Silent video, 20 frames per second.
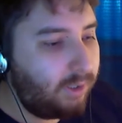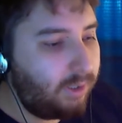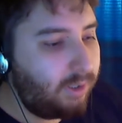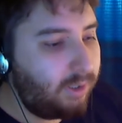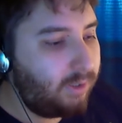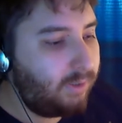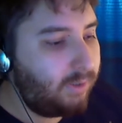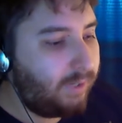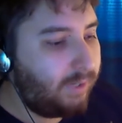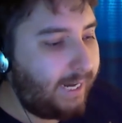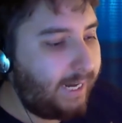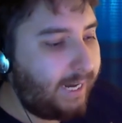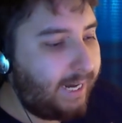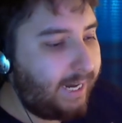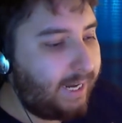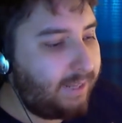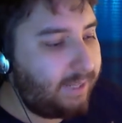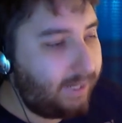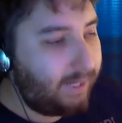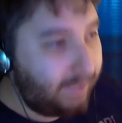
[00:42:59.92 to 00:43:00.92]
and
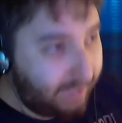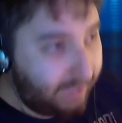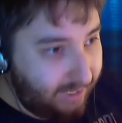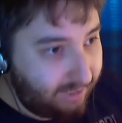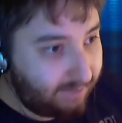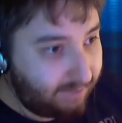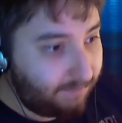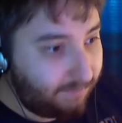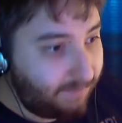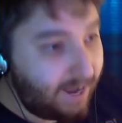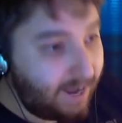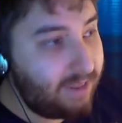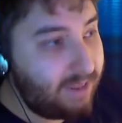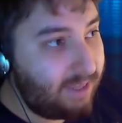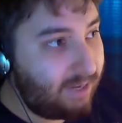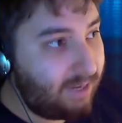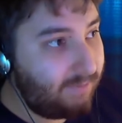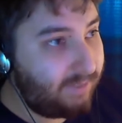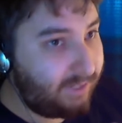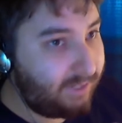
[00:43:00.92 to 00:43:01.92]
they need to find them
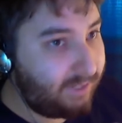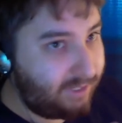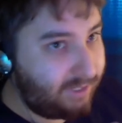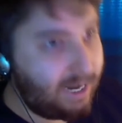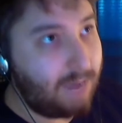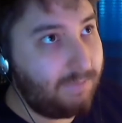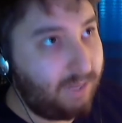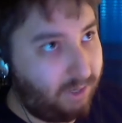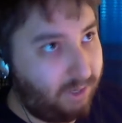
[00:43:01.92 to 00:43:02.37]
to stop the Earth from